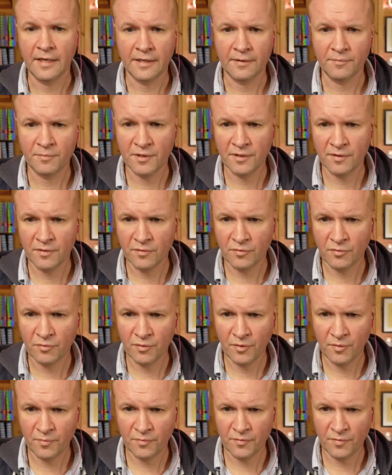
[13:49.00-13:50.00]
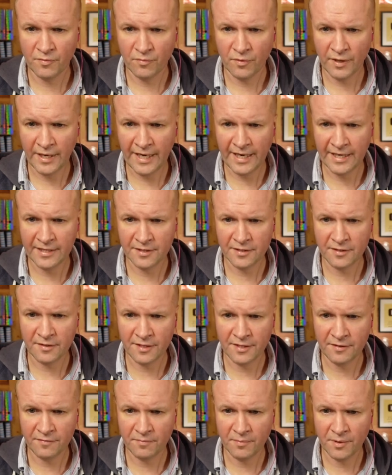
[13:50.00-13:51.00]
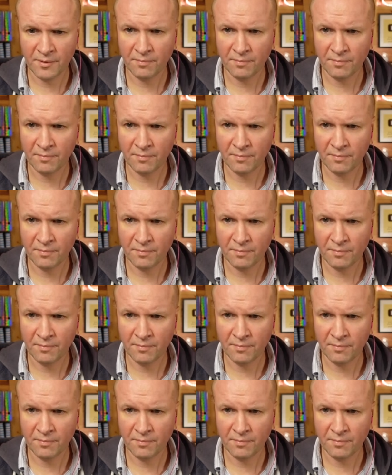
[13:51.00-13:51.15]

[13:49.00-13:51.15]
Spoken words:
and I'm going to crop the right hand side of my